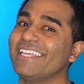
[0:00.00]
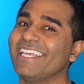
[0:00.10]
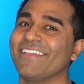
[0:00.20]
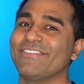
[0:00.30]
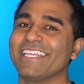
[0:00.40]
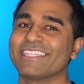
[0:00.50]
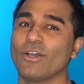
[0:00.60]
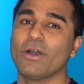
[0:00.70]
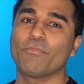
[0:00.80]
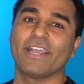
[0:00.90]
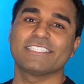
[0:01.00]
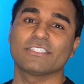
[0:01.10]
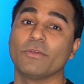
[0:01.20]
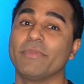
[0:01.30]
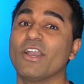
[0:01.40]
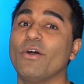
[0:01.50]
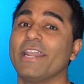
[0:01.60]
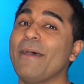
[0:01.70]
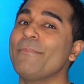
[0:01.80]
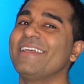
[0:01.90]
if you think that oil prices will be going
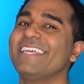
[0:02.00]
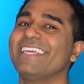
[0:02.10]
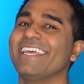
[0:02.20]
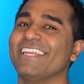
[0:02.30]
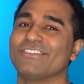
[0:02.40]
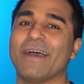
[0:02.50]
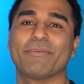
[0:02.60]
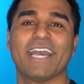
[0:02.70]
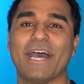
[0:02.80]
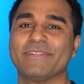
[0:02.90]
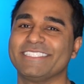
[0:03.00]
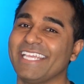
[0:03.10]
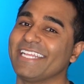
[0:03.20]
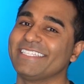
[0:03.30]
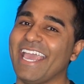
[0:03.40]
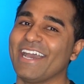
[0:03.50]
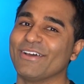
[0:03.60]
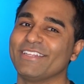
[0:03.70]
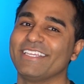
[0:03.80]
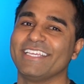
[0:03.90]
up, and drop a comment saying down